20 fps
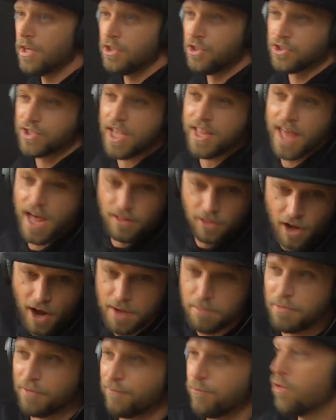you say that
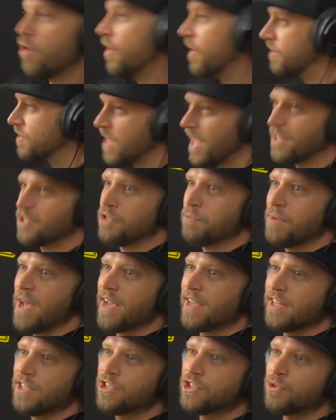line before and it takes you
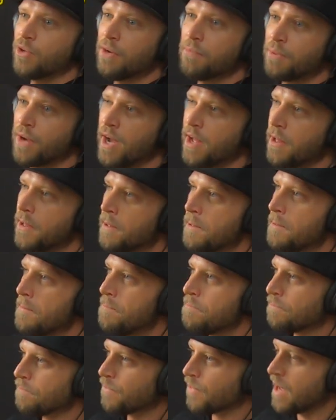back into it. But
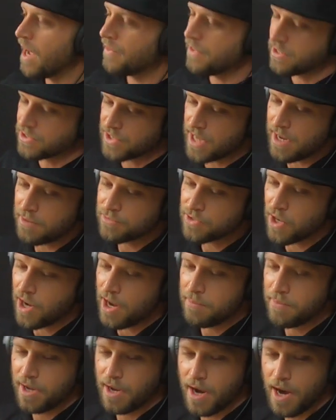at the same
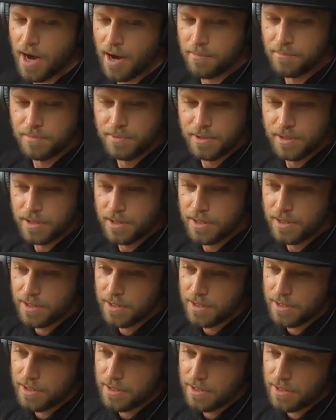time, um,
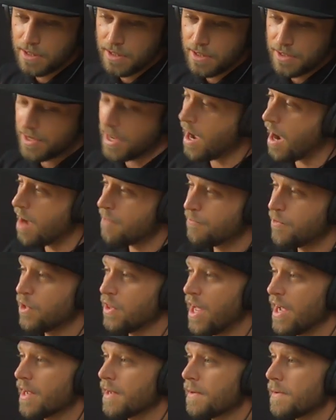yeah, I
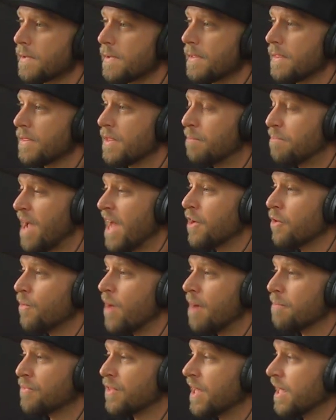feel like the battle
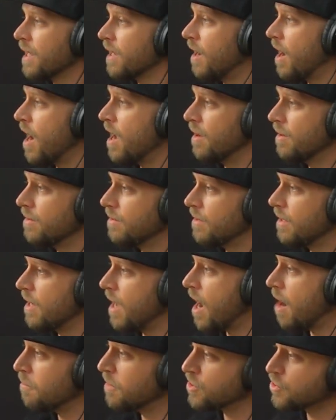rap thing. I
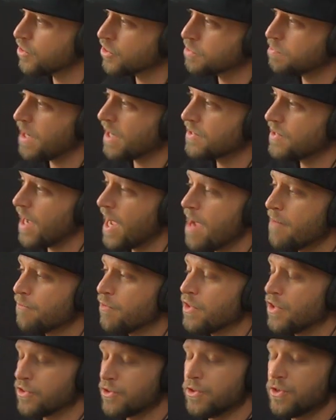how much respect I have
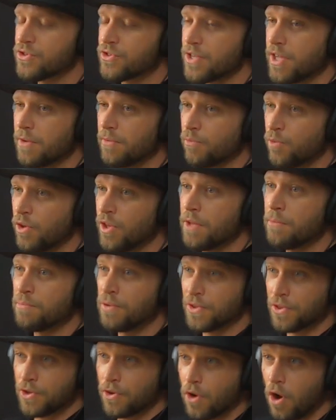for the dudes that really
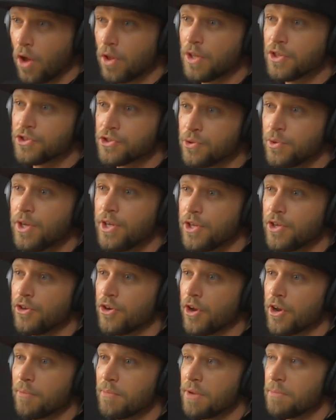put their all into it. You
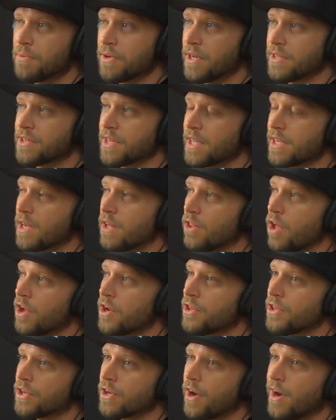know what I mean? But I think a
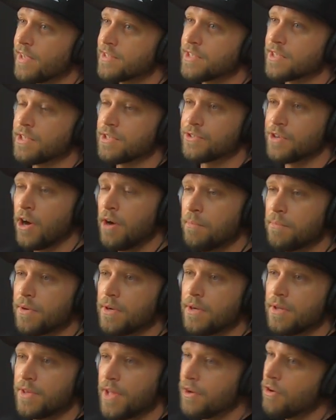lot of the guys at the top,
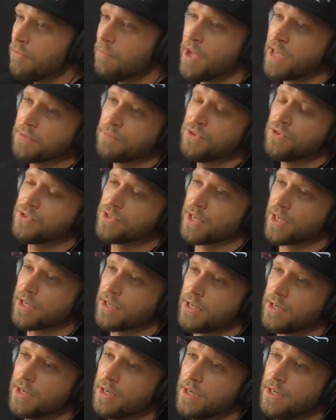they don't make
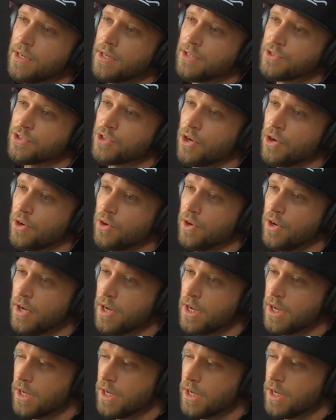music. So